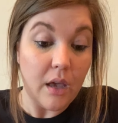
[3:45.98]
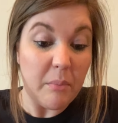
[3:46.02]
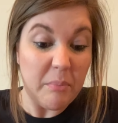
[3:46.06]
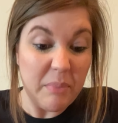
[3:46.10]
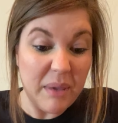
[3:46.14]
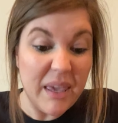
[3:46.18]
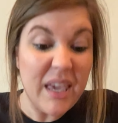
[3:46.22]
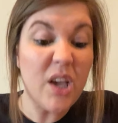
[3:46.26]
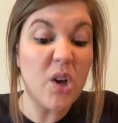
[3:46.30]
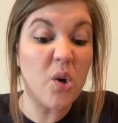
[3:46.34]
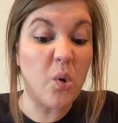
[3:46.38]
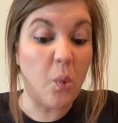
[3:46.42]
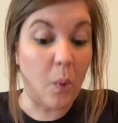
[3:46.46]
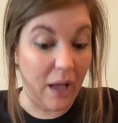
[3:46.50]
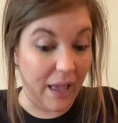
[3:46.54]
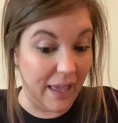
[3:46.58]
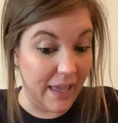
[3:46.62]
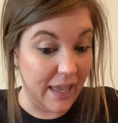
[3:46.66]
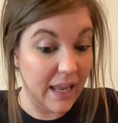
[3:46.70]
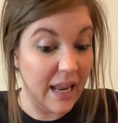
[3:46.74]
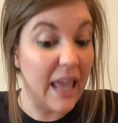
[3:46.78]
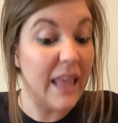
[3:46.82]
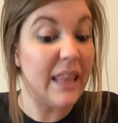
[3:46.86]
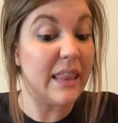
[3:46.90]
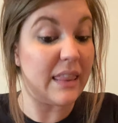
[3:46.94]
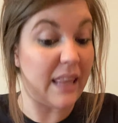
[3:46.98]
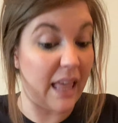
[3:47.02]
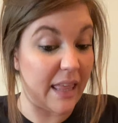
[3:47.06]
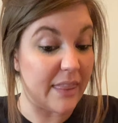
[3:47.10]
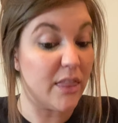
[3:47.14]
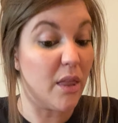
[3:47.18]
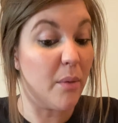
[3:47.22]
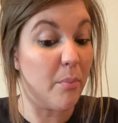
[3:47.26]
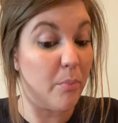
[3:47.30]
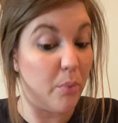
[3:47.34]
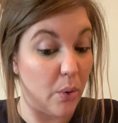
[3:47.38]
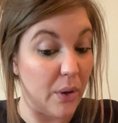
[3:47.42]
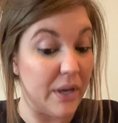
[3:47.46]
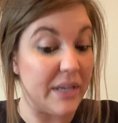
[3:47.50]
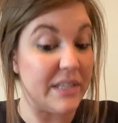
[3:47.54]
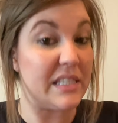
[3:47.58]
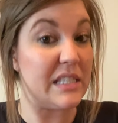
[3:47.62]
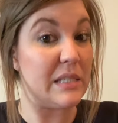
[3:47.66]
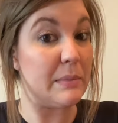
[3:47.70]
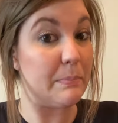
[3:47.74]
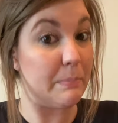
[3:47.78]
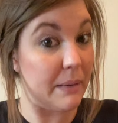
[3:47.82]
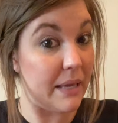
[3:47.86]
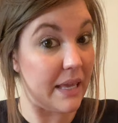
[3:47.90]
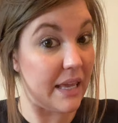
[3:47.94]
"Be quiet and let the boy
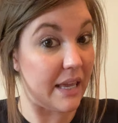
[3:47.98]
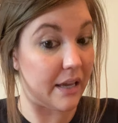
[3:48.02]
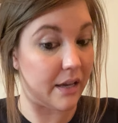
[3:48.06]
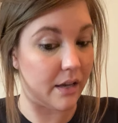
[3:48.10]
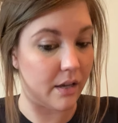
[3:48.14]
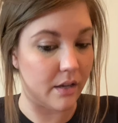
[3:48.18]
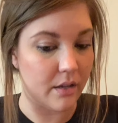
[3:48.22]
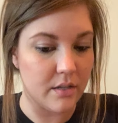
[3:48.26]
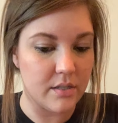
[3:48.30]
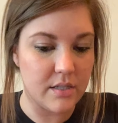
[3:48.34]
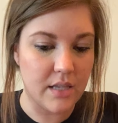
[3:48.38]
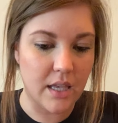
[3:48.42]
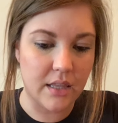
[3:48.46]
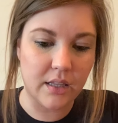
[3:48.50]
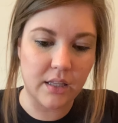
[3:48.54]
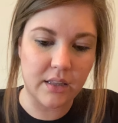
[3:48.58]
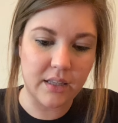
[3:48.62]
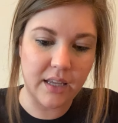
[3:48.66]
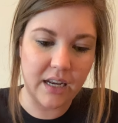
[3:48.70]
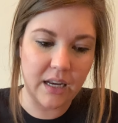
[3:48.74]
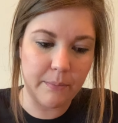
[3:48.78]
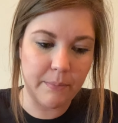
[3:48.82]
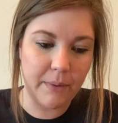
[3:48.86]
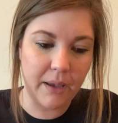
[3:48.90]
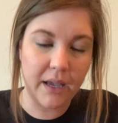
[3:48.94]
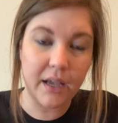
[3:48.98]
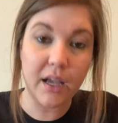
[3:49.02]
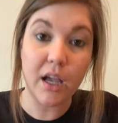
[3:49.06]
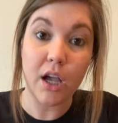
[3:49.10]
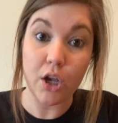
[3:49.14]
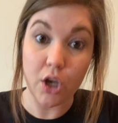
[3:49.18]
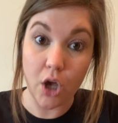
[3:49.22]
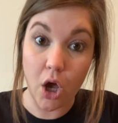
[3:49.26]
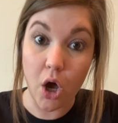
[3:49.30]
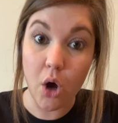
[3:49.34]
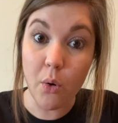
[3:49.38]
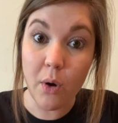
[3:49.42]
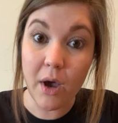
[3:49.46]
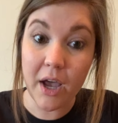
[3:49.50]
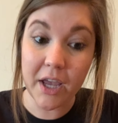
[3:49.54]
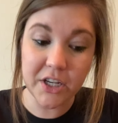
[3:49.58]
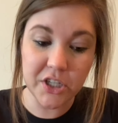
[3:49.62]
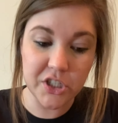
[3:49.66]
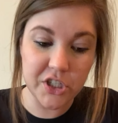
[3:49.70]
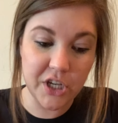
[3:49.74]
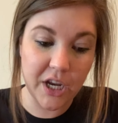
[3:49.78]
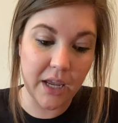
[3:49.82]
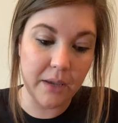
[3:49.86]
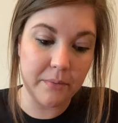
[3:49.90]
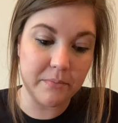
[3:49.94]
speak," said the ladybug. "Go
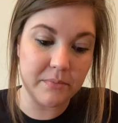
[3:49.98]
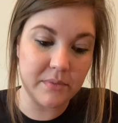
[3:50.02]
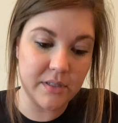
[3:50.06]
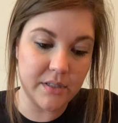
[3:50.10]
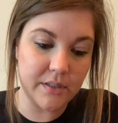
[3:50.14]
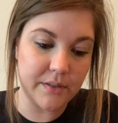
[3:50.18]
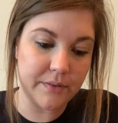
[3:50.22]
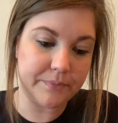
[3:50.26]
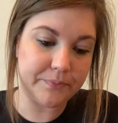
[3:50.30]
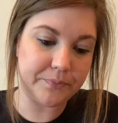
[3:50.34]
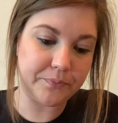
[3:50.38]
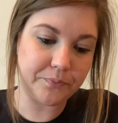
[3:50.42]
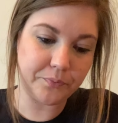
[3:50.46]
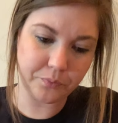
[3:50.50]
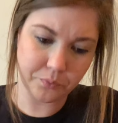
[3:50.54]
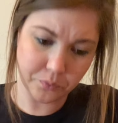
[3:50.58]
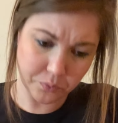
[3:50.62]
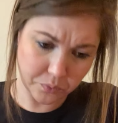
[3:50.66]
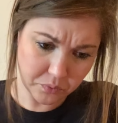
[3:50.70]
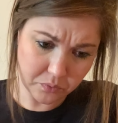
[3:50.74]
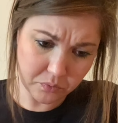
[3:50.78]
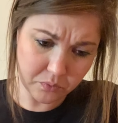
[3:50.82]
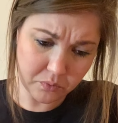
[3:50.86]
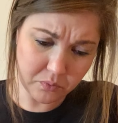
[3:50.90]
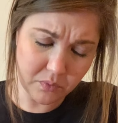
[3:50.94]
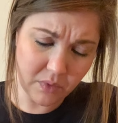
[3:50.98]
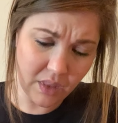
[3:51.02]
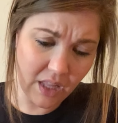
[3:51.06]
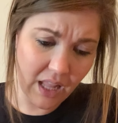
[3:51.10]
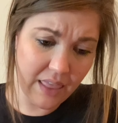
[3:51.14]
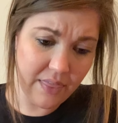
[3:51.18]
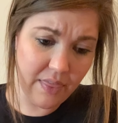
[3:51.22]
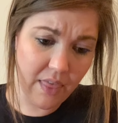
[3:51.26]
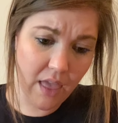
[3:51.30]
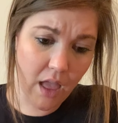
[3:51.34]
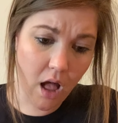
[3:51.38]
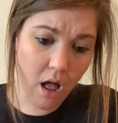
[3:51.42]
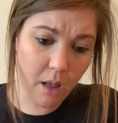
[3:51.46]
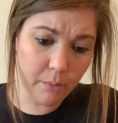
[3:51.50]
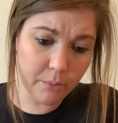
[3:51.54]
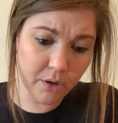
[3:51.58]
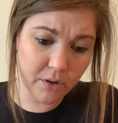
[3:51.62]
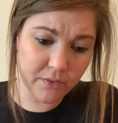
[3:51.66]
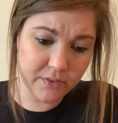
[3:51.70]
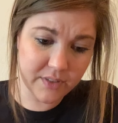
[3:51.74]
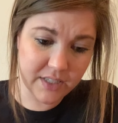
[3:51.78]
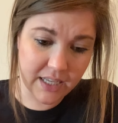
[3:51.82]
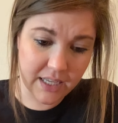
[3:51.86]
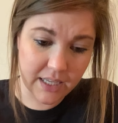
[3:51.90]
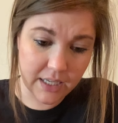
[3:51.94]
on, James." They all
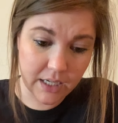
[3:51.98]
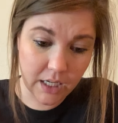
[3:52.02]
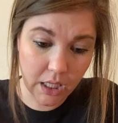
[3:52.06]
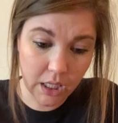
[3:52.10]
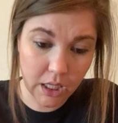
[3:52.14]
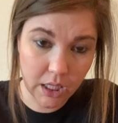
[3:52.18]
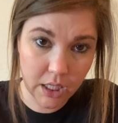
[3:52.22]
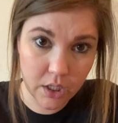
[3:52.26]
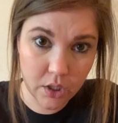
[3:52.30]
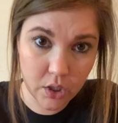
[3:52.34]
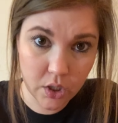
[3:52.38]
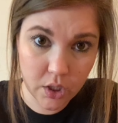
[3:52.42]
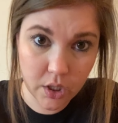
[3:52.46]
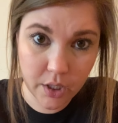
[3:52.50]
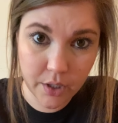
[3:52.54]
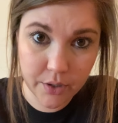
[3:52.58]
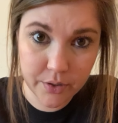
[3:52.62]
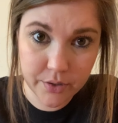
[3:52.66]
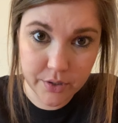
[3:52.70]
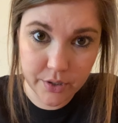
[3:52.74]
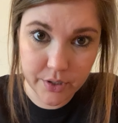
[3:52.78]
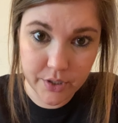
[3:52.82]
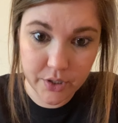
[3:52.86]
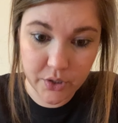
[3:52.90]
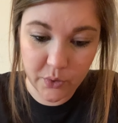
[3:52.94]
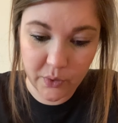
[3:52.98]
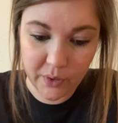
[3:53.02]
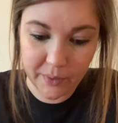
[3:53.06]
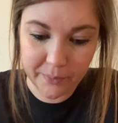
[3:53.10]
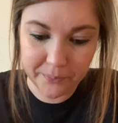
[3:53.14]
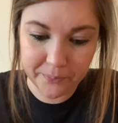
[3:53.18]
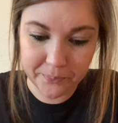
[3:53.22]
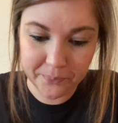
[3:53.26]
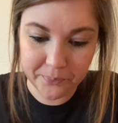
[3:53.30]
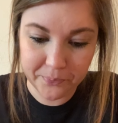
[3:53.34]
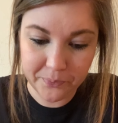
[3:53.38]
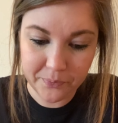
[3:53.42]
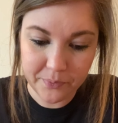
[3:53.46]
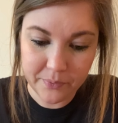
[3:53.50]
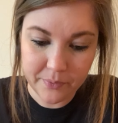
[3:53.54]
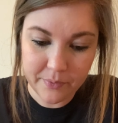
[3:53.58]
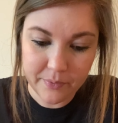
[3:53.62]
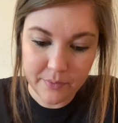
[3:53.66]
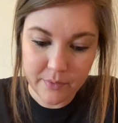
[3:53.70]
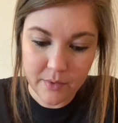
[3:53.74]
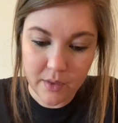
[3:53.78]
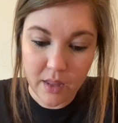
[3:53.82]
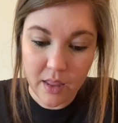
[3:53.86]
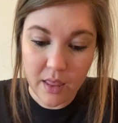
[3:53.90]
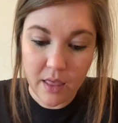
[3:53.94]
moved in a little closer to him.
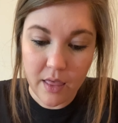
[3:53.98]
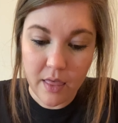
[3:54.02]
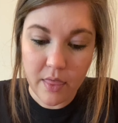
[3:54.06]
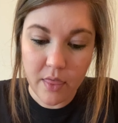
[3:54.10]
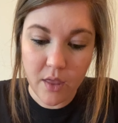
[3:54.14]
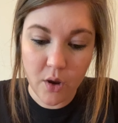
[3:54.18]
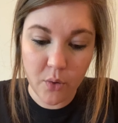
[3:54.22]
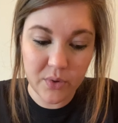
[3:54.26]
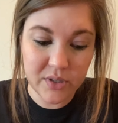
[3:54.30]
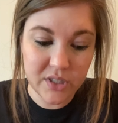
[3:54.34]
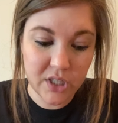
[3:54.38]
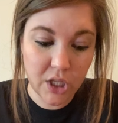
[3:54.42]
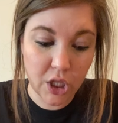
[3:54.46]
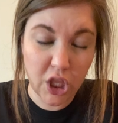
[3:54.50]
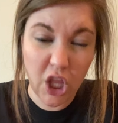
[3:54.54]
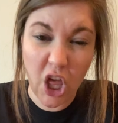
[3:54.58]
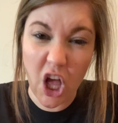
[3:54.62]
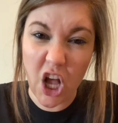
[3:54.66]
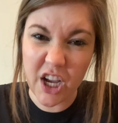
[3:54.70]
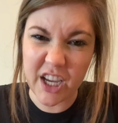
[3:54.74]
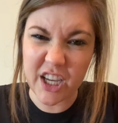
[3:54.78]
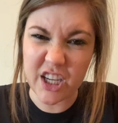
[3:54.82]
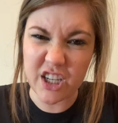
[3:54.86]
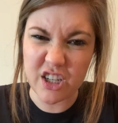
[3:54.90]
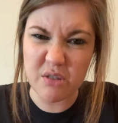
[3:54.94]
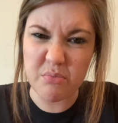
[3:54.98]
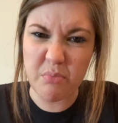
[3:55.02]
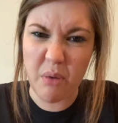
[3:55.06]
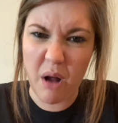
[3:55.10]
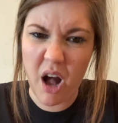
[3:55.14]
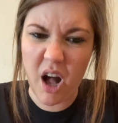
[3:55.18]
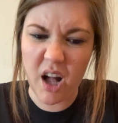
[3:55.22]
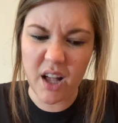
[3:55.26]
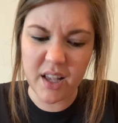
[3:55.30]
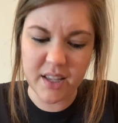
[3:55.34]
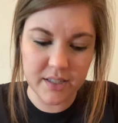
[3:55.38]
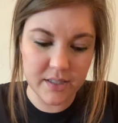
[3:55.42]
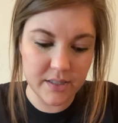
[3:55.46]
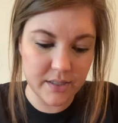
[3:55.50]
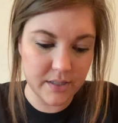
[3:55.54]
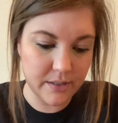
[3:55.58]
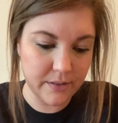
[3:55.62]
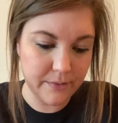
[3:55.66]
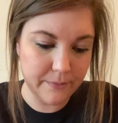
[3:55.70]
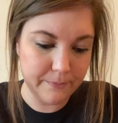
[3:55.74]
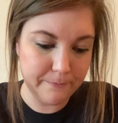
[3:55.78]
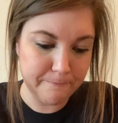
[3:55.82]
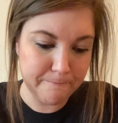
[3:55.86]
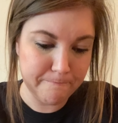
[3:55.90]
There was a longish pause.